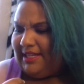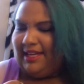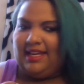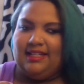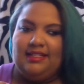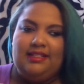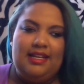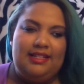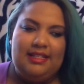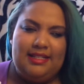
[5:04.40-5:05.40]
like it
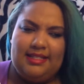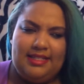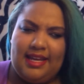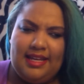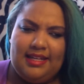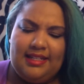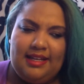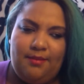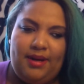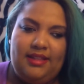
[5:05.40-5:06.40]
it doesn't say
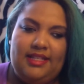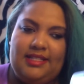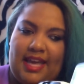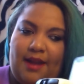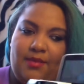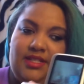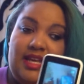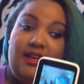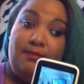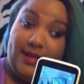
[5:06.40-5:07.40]
anything about this camera
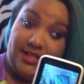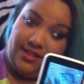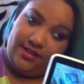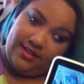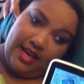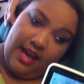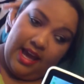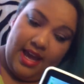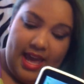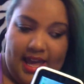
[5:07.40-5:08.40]
taking pictures.
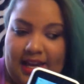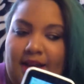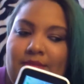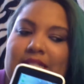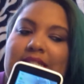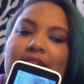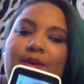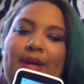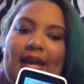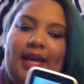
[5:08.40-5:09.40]
And I'm just like,
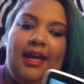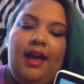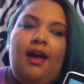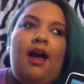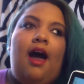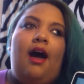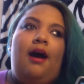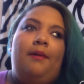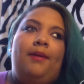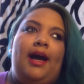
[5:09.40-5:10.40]
okay,
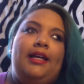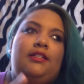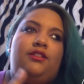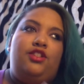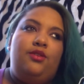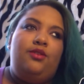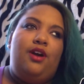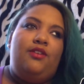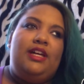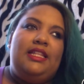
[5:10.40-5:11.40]
um, I do
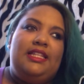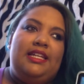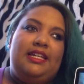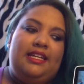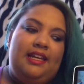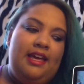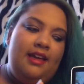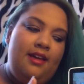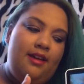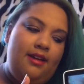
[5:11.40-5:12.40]
know that the
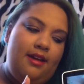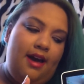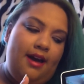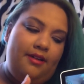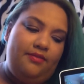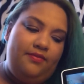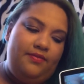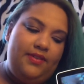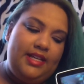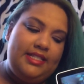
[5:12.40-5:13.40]
uh,
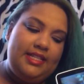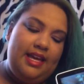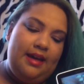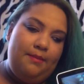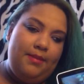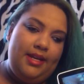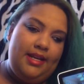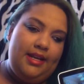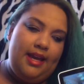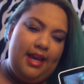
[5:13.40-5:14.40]
Vixia
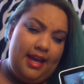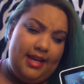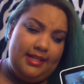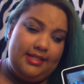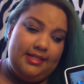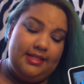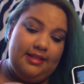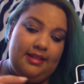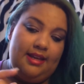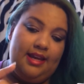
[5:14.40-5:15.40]
Mini X
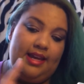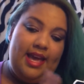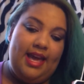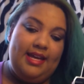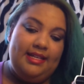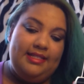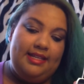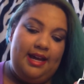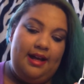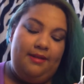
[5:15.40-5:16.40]
has
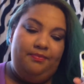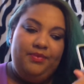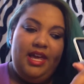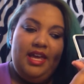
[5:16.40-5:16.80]
um,